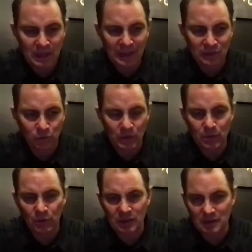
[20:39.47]
is we
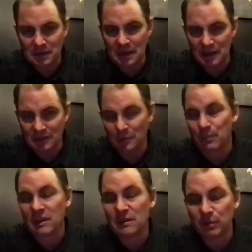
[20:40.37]
were going to take, the
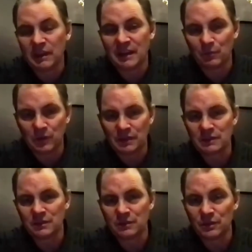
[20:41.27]
big plan was
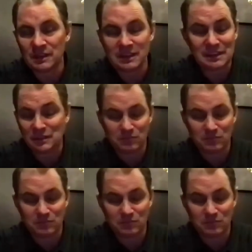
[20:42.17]
to do, and this